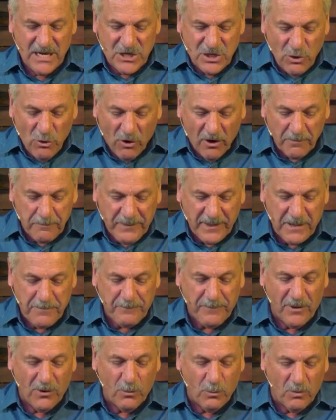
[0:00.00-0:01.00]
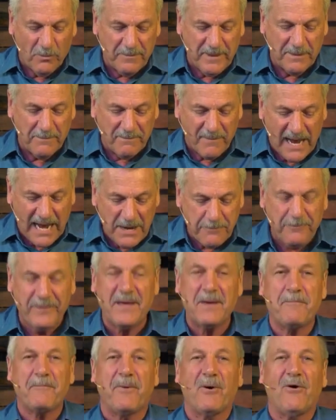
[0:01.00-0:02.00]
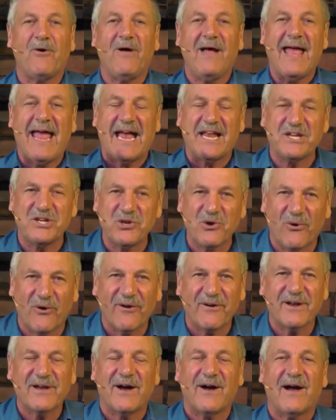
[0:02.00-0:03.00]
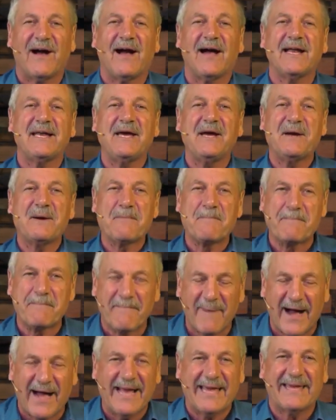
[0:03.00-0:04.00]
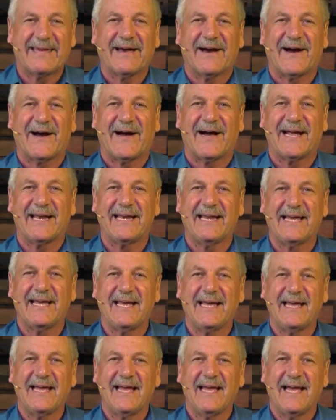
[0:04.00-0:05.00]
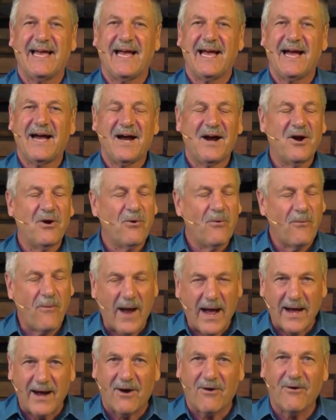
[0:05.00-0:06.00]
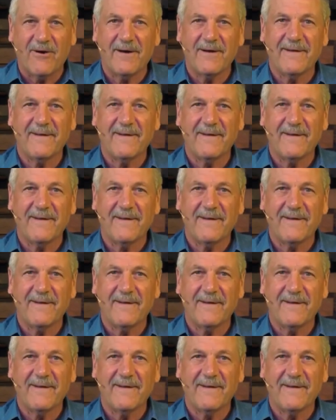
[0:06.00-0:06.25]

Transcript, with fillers: Your people will be my people, and your God, my God. Wow.